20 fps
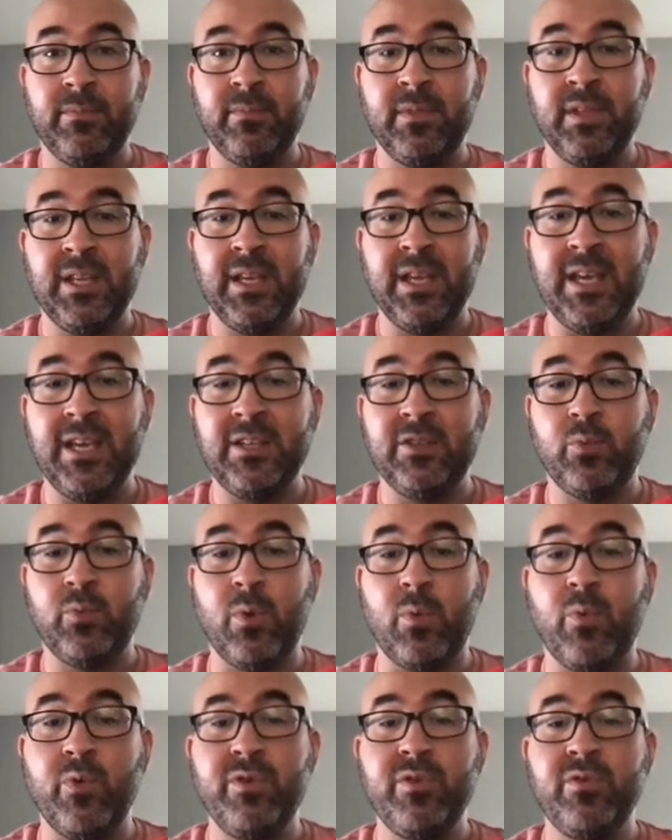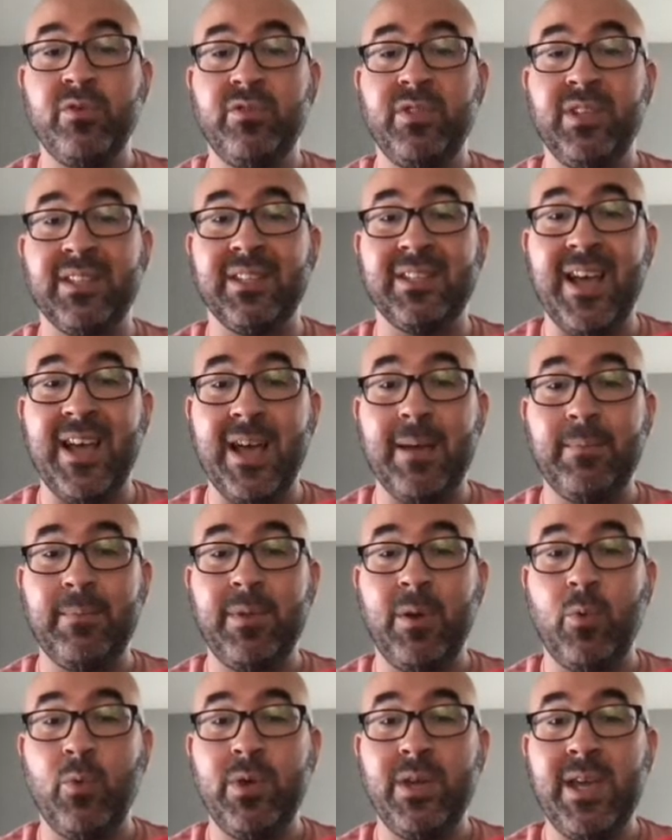is where we use the time
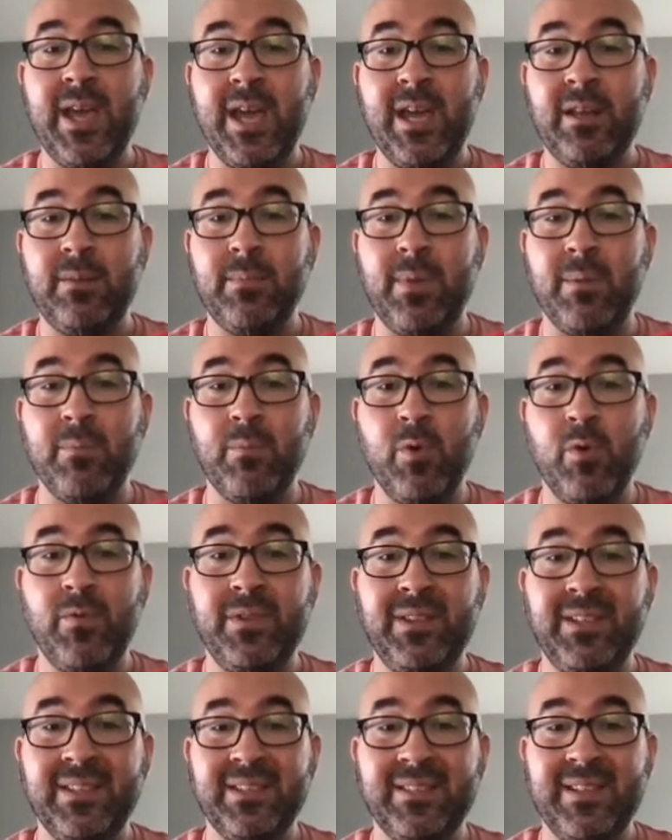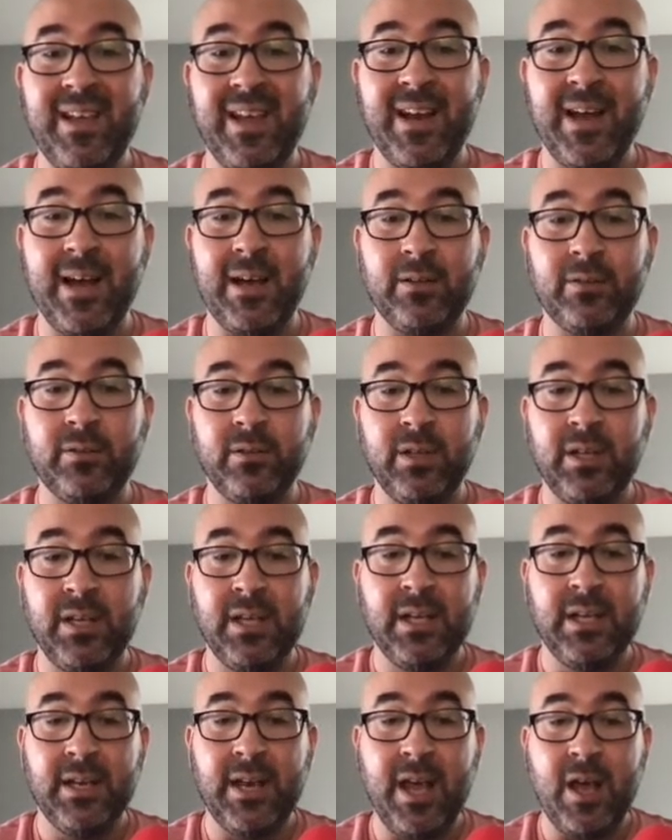that we gain by moving this knight out.
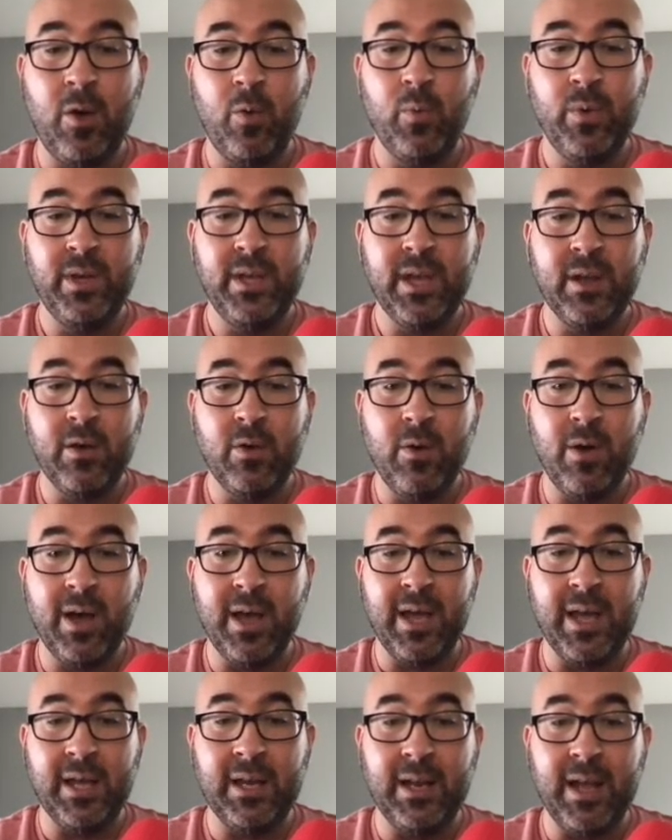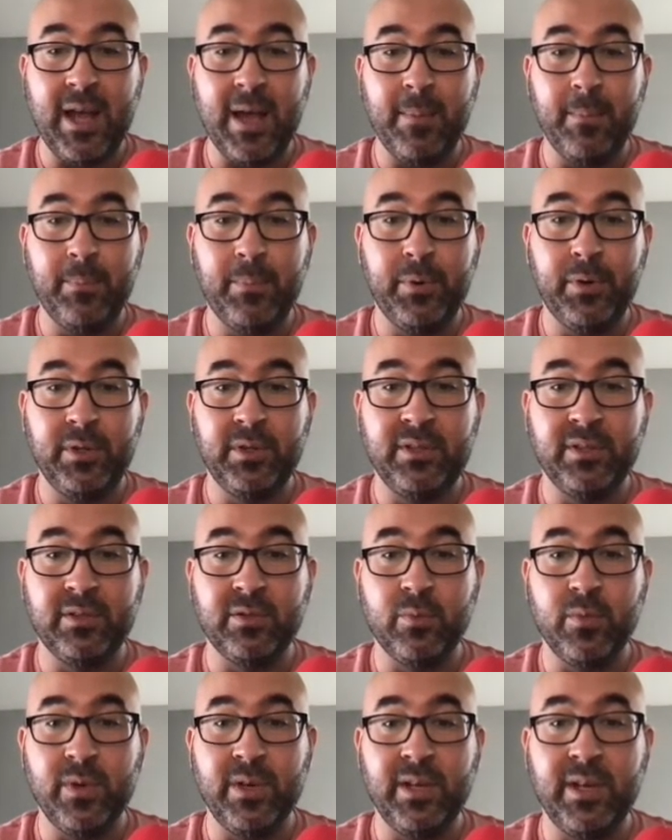Now we can go ahead and put this
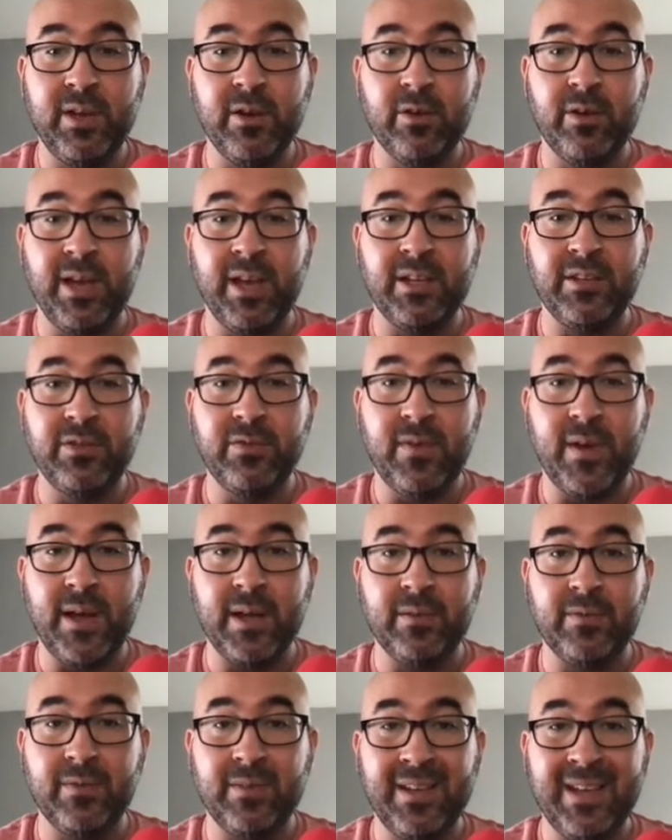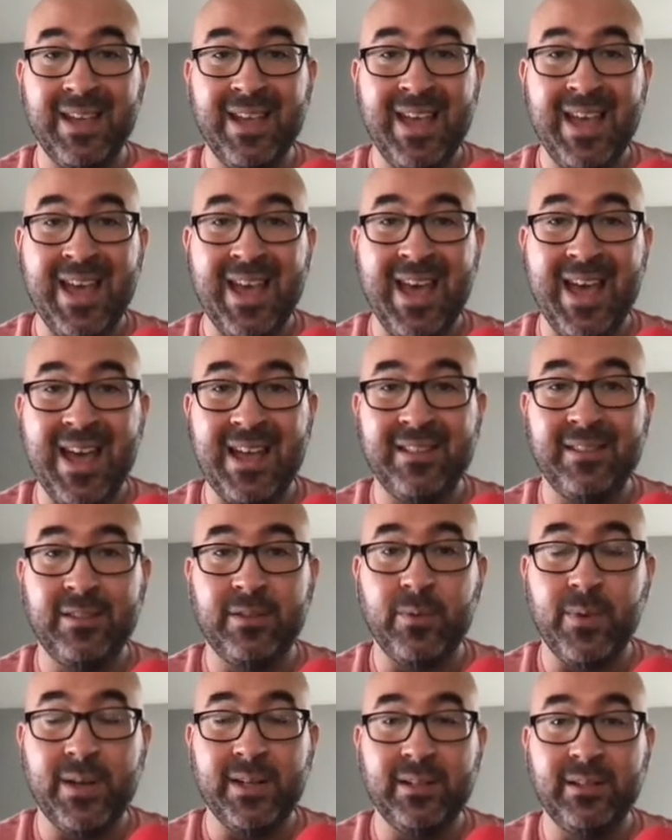queen here on h5 and
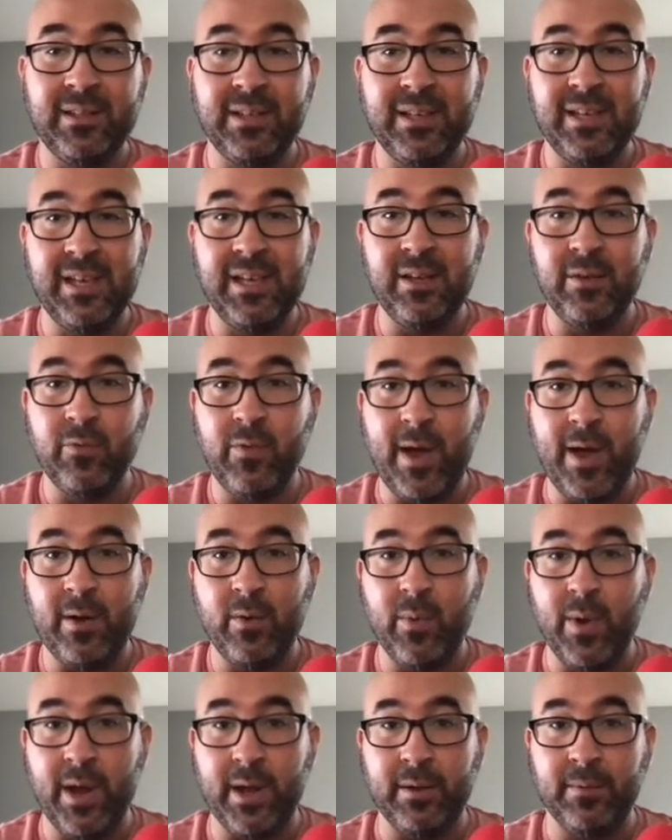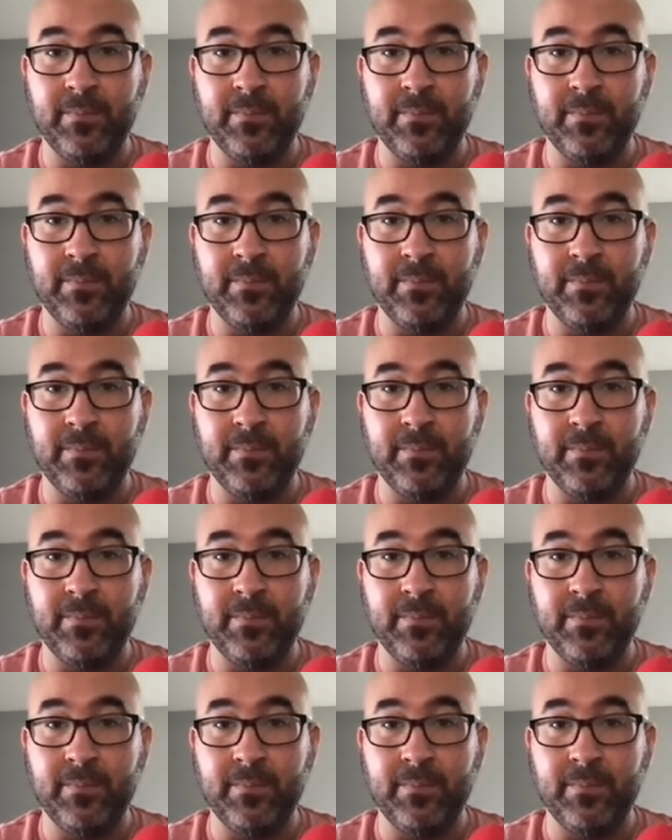threaten the king right away.